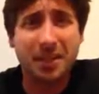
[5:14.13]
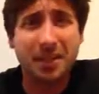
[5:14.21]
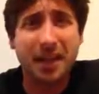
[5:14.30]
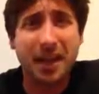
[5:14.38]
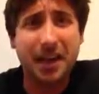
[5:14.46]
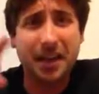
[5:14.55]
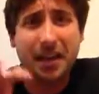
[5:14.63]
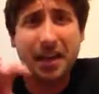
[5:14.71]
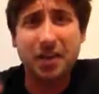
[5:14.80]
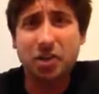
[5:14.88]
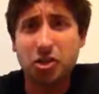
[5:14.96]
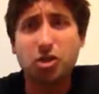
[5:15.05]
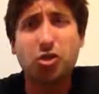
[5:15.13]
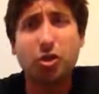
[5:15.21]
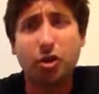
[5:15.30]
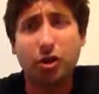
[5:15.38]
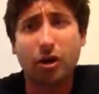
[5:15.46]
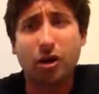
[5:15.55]
and
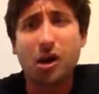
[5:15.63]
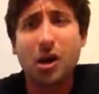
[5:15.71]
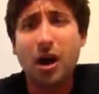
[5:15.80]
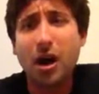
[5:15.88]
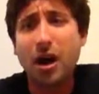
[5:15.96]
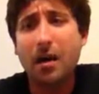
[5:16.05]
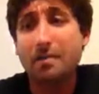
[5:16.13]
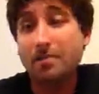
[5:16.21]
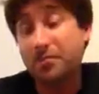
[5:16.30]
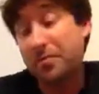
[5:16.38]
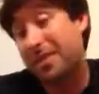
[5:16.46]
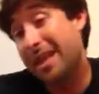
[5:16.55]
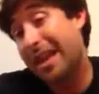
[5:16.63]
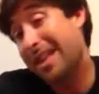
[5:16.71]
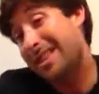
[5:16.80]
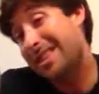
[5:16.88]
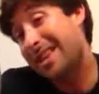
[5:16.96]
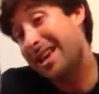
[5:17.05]
sugar
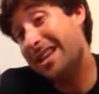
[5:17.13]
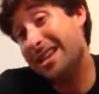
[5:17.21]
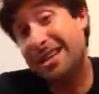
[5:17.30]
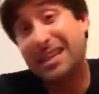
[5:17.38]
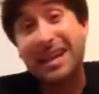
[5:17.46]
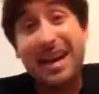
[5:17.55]
that